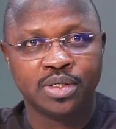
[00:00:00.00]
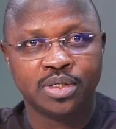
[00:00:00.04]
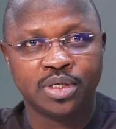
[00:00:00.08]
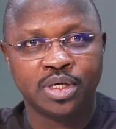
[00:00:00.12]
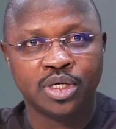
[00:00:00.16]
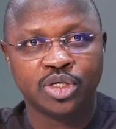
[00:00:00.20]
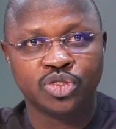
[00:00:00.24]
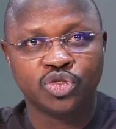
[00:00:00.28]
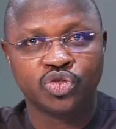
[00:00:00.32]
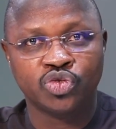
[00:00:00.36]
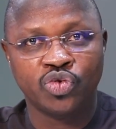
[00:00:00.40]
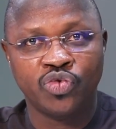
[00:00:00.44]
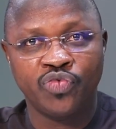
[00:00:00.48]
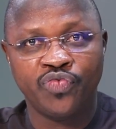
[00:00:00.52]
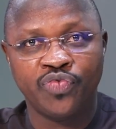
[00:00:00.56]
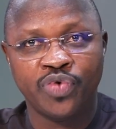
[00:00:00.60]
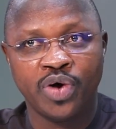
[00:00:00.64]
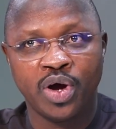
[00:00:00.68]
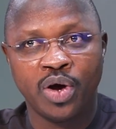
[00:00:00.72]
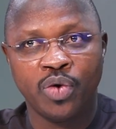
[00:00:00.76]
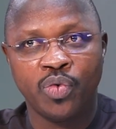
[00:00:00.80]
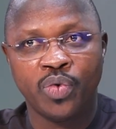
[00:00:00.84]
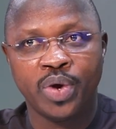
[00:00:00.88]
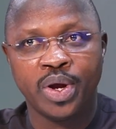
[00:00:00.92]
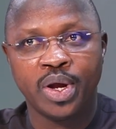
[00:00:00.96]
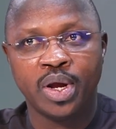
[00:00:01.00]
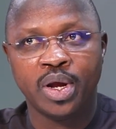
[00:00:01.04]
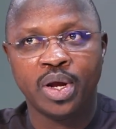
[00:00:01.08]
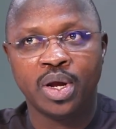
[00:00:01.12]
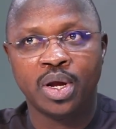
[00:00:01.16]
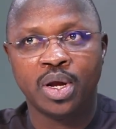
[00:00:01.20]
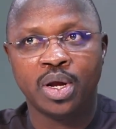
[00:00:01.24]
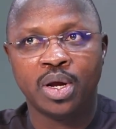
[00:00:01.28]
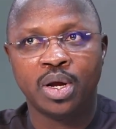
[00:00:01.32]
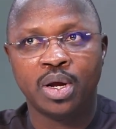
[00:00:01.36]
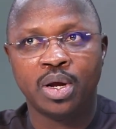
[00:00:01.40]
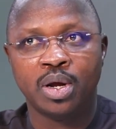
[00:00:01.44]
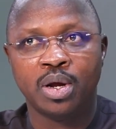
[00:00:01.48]
And so far,
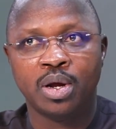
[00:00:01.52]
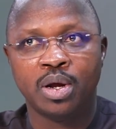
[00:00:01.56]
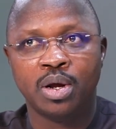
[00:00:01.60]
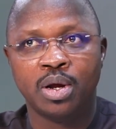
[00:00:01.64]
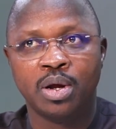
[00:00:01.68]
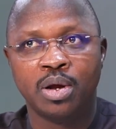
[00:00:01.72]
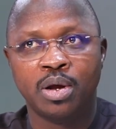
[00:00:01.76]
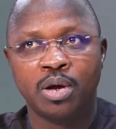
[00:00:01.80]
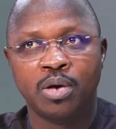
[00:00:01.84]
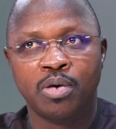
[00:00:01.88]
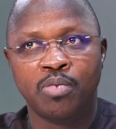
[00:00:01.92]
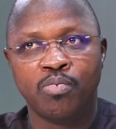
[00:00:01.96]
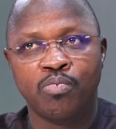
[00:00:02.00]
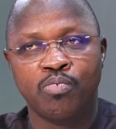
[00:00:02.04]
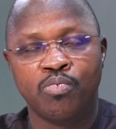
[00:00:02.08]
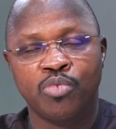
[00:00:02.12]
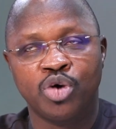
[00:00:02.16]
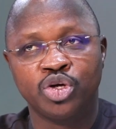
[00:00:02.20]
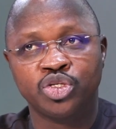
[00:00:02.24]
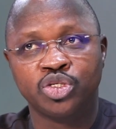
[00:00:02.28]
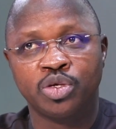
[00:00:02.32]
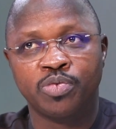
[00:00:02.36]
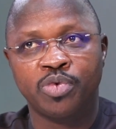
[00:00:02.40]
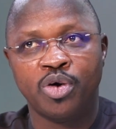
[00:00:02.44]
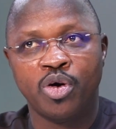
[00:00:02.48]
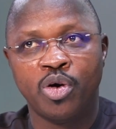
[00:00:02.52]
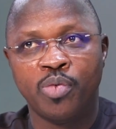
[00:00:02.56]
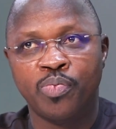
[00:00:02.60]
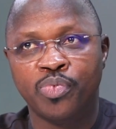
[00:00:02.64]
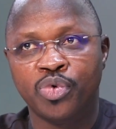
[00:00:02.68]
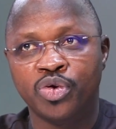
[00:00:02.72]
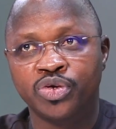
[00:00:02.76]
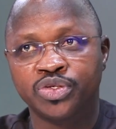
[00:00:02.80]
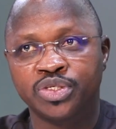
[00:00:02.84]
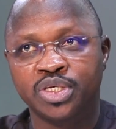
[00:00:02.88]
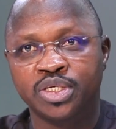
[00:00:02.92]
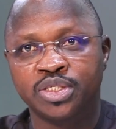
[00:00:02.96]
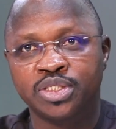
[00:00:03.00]
most of our
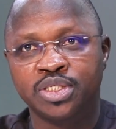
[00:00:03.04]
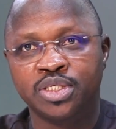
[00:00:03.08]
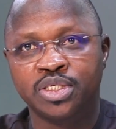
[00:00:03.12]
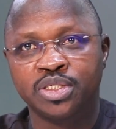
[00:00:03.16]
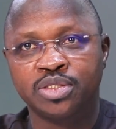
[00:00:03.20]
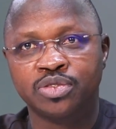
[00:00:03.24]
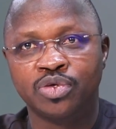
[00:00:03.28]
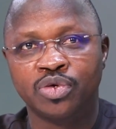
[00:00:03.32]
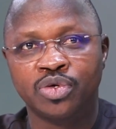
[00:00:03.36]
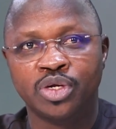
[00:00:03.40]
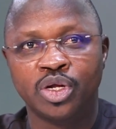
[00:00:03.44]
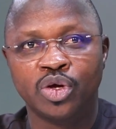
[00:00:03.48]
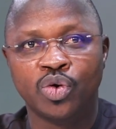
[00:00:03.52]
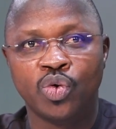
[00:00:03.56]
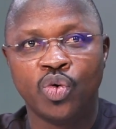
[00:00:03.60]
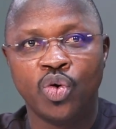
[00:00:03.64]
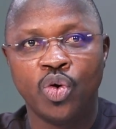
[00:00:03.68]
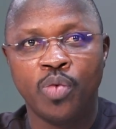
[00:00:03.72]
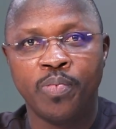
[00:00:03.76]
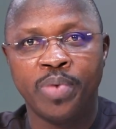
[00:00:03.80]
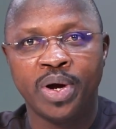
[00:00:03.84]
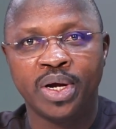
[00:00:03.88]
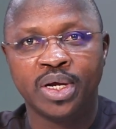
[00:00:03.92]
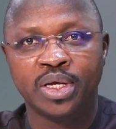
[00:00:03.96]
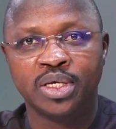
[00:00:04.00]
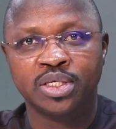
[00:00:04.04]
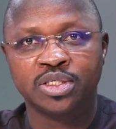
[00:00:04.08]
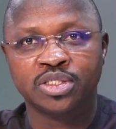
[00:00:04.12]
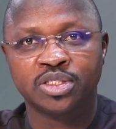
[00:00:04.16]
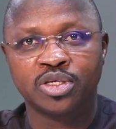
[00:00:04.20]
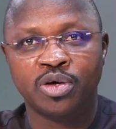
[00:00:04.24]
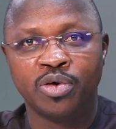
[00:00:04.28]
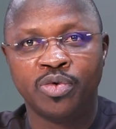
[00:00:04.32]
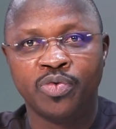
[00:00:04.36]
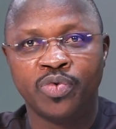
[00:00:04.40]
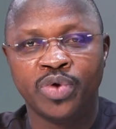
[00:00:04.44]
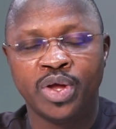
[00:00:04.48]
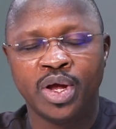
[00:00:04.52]
processes on the core banking
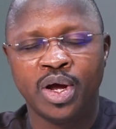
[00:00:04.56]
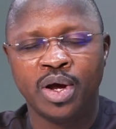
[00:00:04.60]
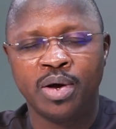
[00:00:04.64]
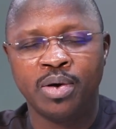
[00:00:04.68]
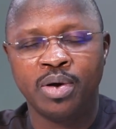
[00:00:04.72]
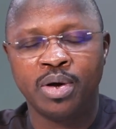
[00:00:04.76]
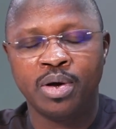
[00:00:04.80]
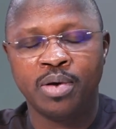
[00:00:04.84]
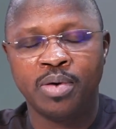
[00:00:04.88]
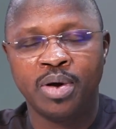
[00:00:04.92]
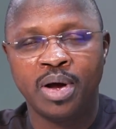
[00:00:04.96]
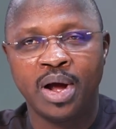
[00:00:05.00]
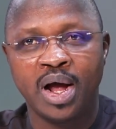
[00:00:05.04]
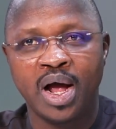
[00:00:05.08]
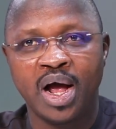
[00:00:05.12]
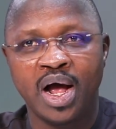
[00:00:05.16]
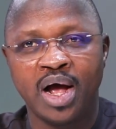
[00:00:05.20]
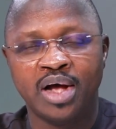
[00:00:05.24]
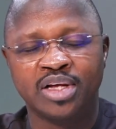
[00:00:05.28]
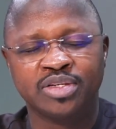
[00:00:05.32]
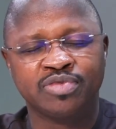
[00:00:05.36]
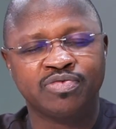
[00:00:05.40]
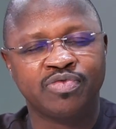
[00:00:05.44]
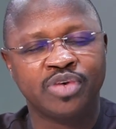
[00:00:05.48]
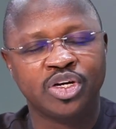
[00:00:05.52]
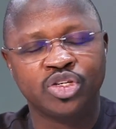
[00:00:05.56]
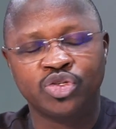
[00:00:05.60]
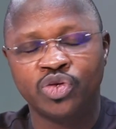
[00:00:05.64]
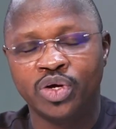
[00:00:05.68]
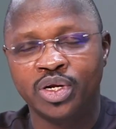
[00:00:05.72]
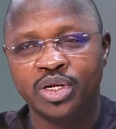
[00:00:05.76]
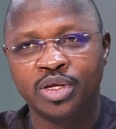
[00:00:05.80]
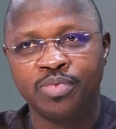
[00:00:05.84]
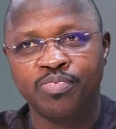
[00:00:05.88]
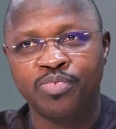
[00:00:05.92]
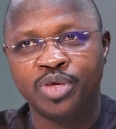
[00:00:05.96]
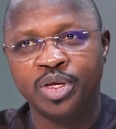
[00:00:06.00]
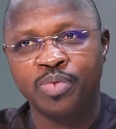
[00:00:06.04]
software has
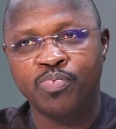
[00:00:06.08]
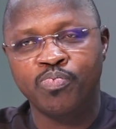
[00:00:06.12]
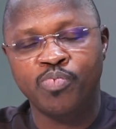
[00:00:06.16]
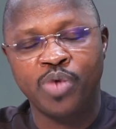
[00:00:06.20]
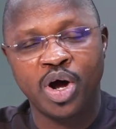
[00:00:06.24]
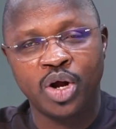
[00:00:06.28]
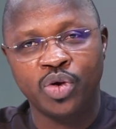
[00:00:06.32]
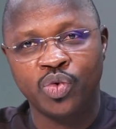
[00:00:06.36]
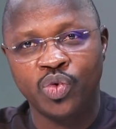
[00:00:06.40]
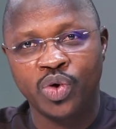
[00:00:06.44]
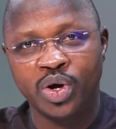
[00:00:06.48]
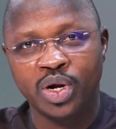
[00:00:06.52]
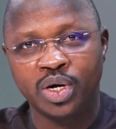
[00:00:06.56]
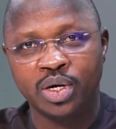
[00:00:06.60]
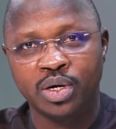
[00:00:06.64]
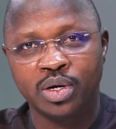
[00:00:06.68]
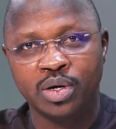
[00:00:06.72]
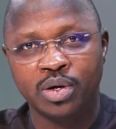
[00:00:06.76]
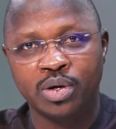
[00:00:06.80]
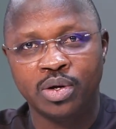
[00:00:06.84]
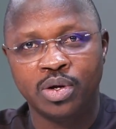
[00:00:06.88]
virtually been manual.